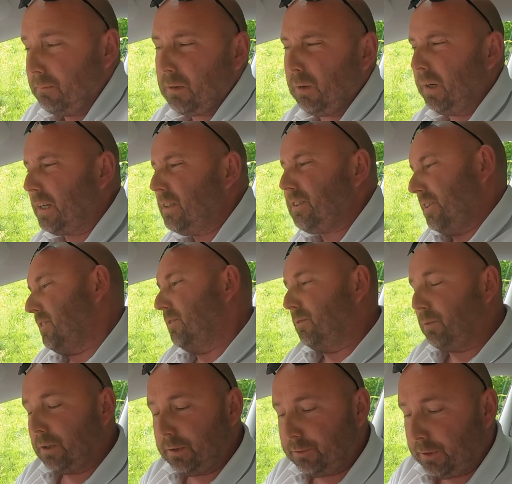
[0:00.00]
Quite
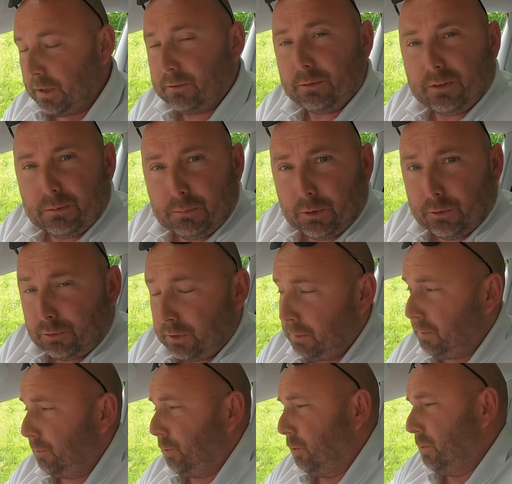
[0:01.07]
consistent with what I found with the Model
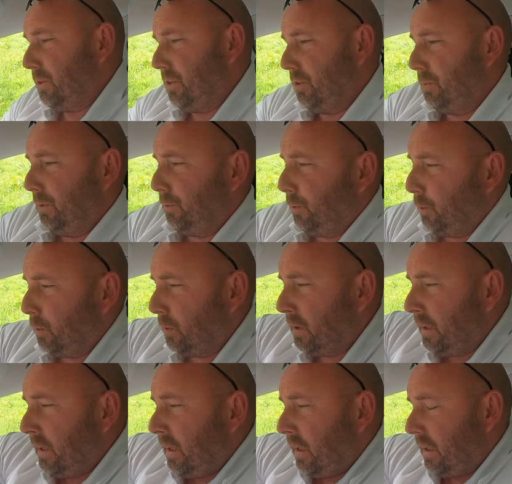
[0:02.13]
3 Performances before.
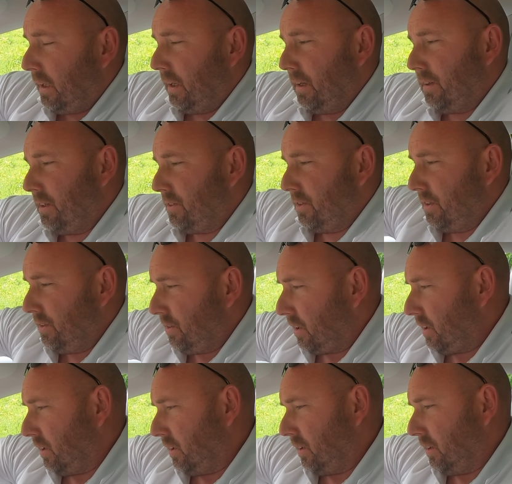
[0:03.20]
This is a
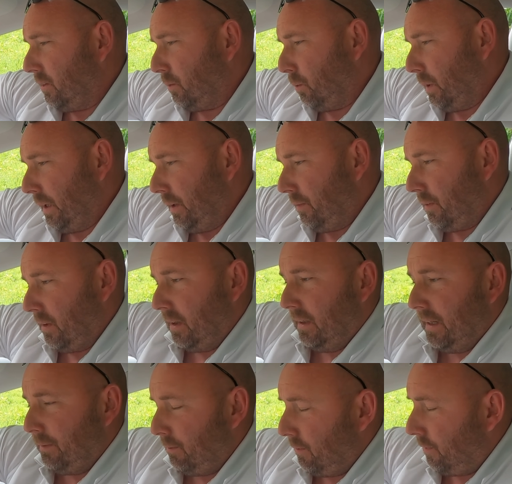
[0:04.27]
car with
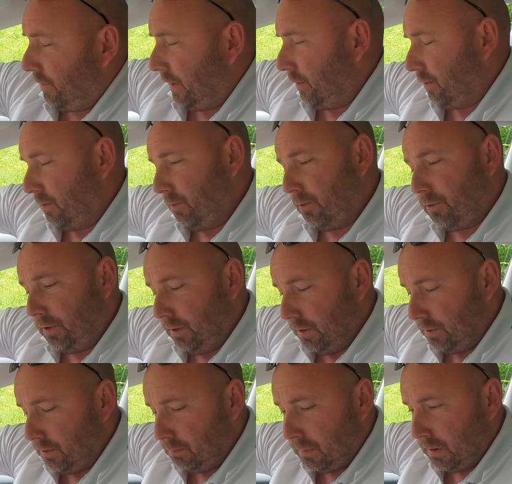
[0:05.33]

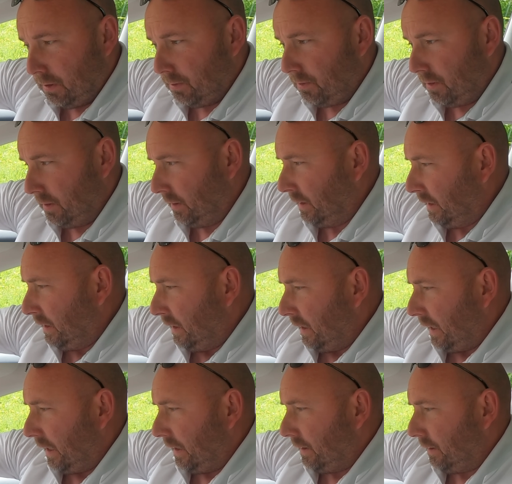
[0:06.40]
11,300 miles on it
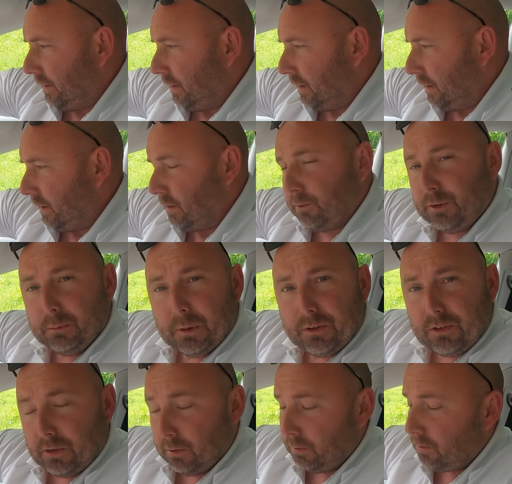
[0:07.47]
and a few
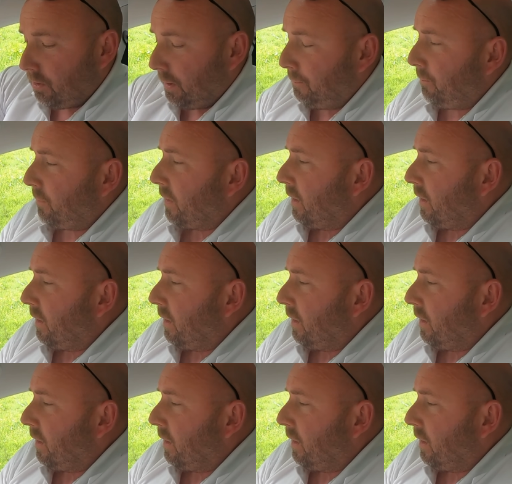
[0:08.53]
months old. So